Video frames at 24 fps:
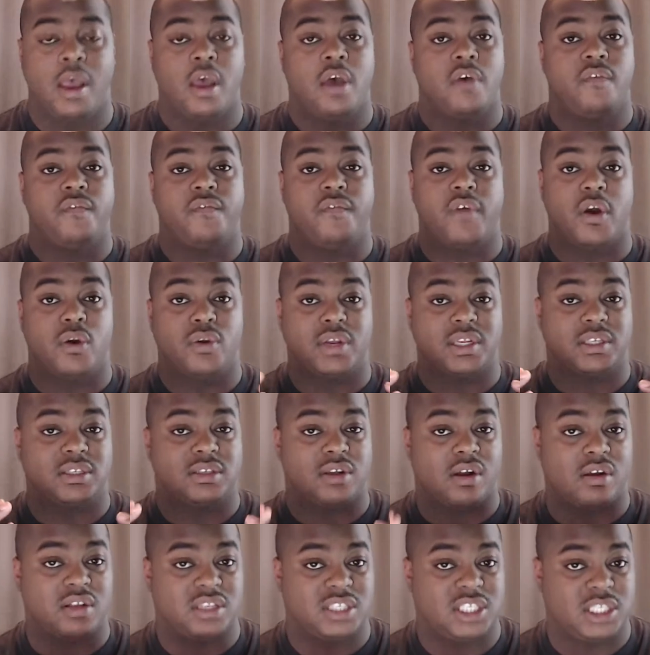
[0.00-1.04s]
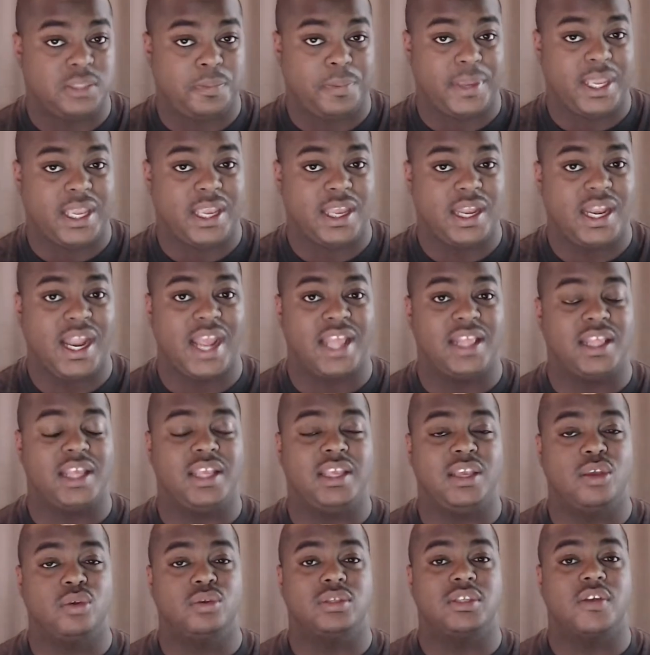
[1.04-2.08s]
focused on speed and the
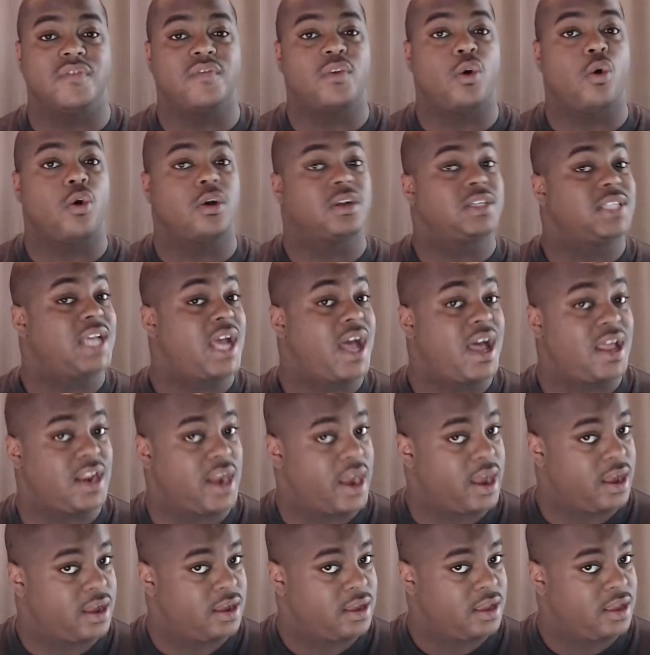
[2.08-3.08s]
use of Cortana.